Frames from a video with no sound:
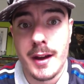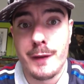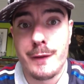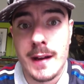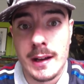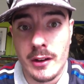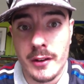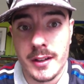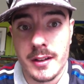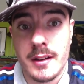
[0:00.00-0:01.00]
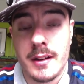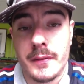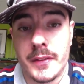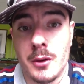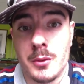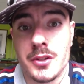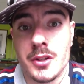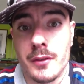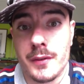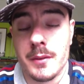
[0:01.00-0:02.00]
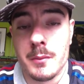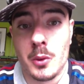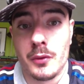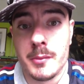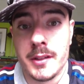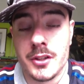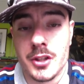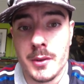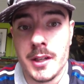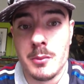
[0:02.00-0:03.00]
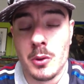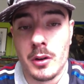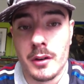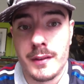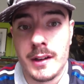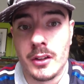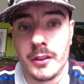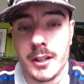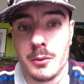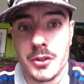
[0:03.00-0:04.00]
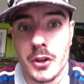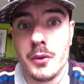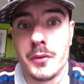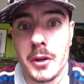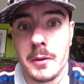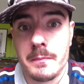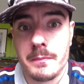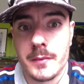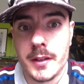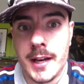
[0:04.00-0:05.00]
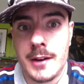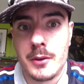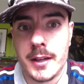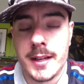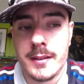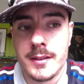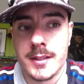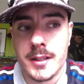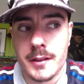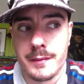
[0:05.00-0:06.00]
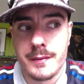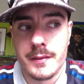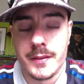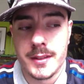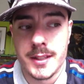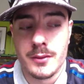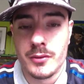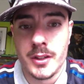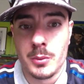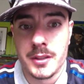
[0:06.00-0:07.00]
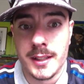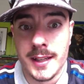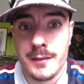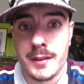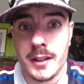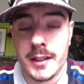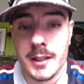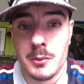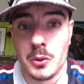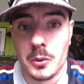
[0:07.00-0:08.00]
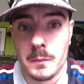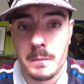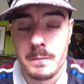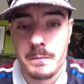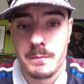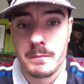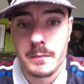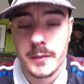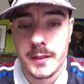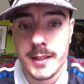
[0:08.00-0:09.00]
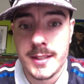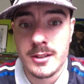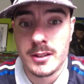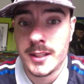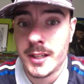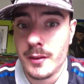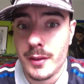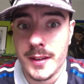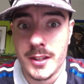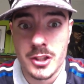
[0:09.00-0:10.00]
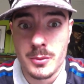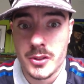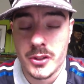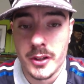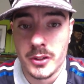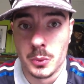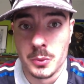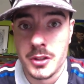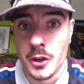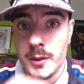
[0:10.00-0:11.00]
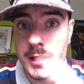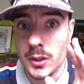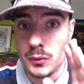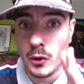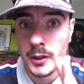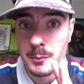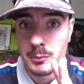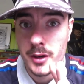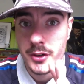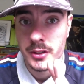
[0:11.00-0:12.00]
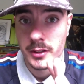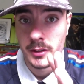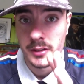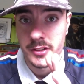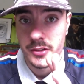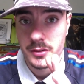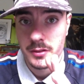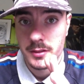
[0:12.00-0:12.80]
I felt like there was nothing more for me to do anymore. I felt like it was over. An era had ended. I didn't really want to live anymore. It's not that I don't think suicidal. Don't get the wrong impression, guys.